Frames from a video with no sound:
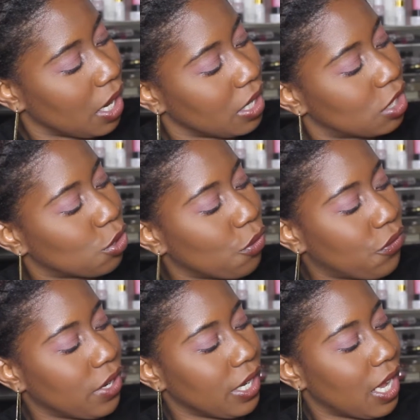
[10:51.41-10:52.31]
And it's so
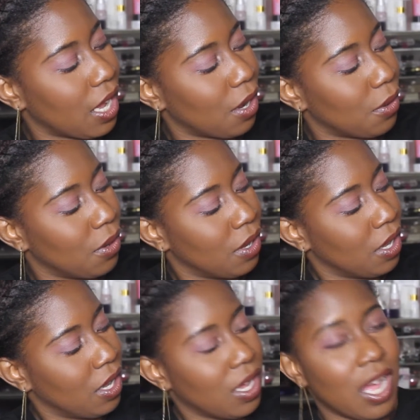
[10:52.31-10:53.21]
funny how
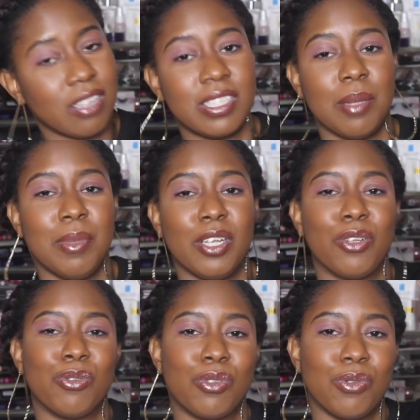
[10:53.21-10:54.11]
similar
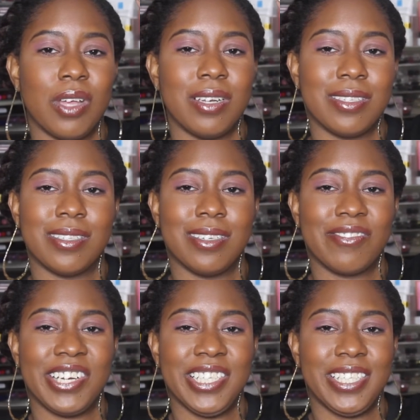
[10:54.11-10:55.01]
those two colors look,
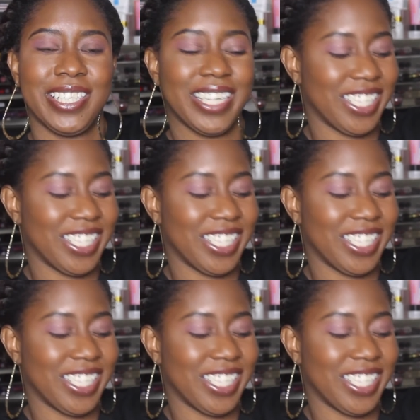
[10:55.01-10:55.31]
right?